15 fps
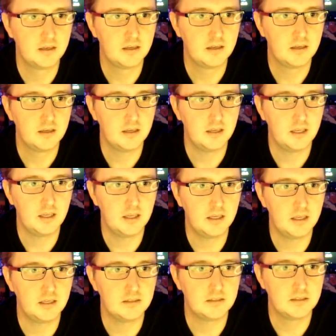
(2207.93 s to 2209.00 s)

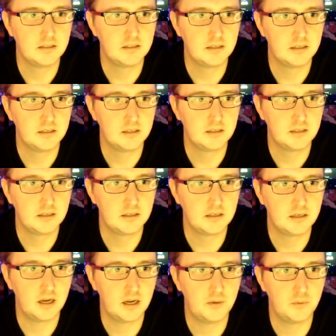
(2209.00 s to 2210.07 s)
And
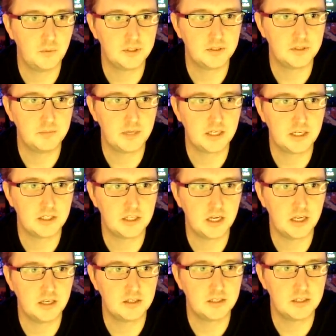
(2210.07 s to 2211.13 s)
I want to make a
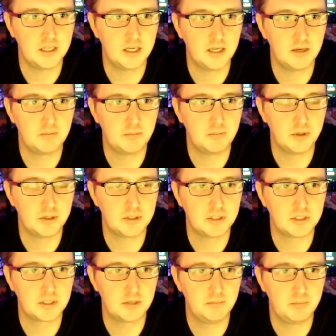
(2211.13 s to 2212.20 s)
change to their purchase
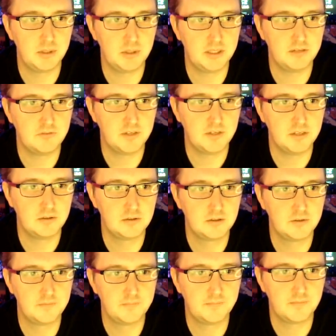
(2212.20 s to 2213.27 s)
complete field,
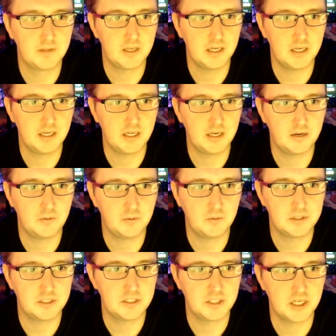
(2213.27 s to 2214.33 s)
and I want to
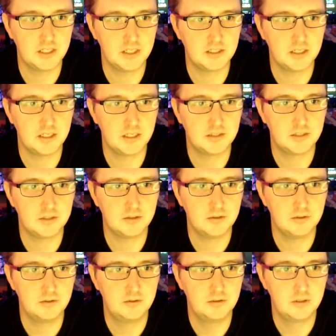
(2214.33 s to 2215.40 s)
change that to
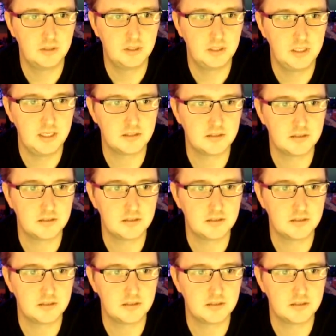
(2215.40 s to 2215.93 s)
yes.